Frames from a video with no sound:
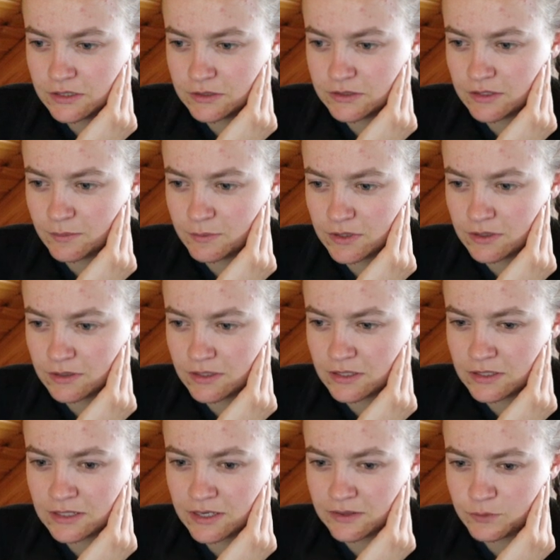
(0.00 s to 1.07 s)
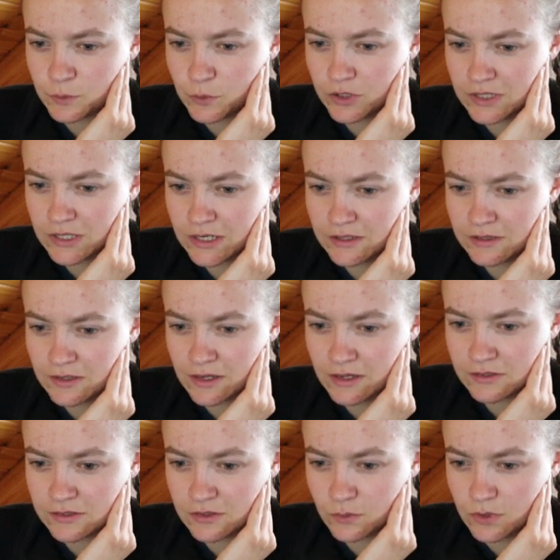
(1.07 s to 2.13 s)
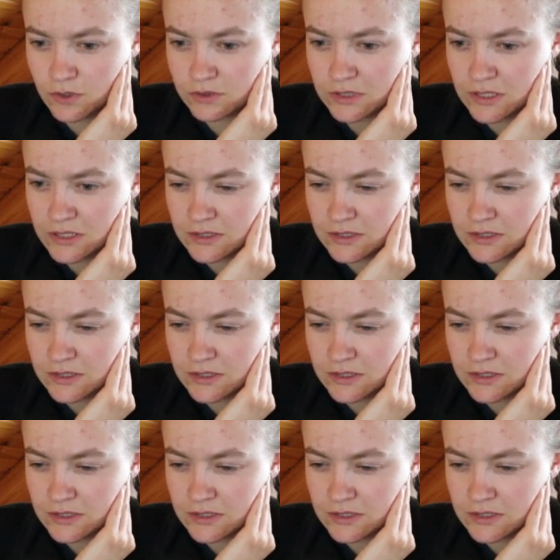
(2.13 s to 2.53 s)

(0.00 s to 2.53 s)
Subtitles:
Something that he loves more than anything else in the world.